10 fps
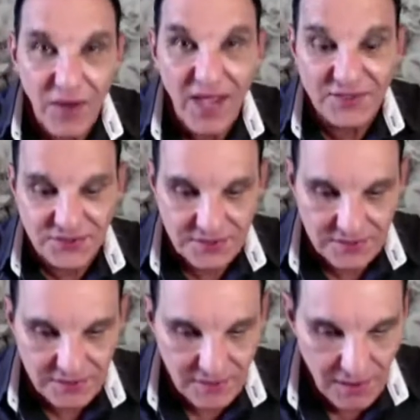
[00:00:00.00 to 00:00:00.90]
Right?
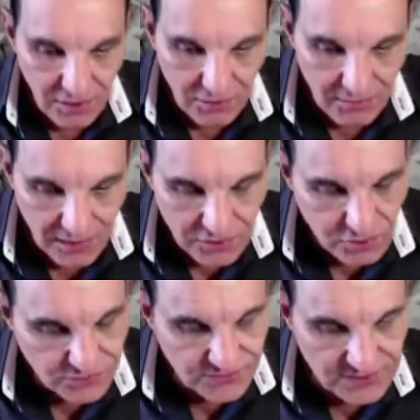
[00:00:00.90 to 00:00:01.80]
Oh my
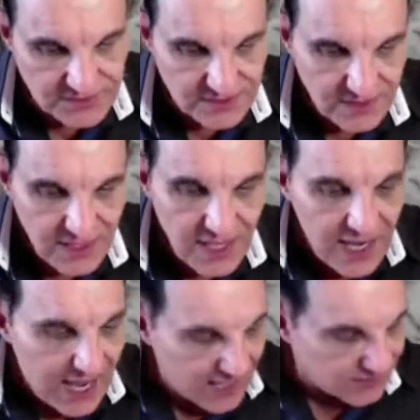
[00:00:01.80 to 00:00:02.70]
goodness.
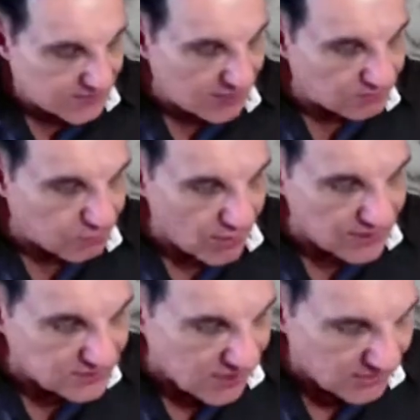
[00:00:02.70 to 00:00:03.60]
And and
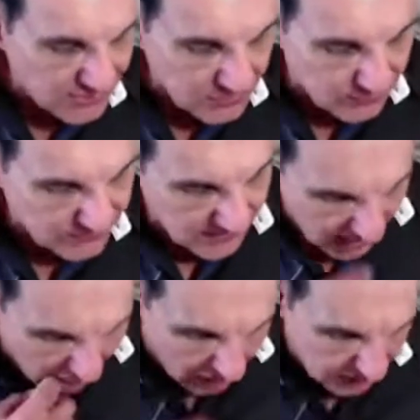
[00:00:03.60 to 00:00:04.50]
point, I think we've
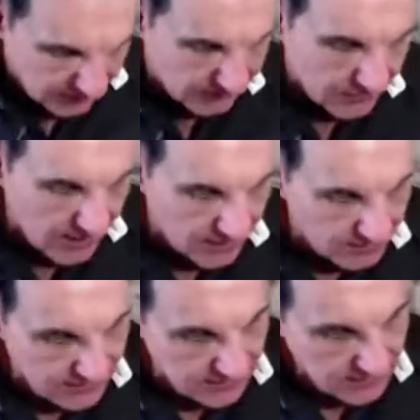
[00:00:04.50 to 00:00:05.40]
done, I don't even know
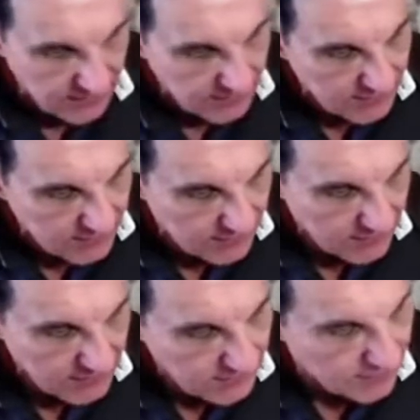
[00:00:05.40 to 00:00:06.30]
how many.
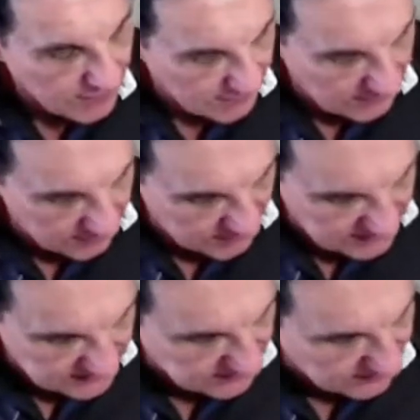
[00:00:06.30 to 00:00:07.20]
Let me
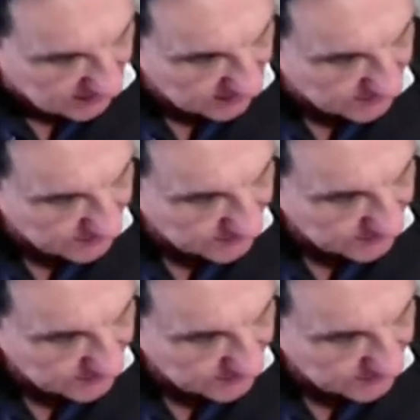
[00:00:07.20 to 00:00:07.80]
see here.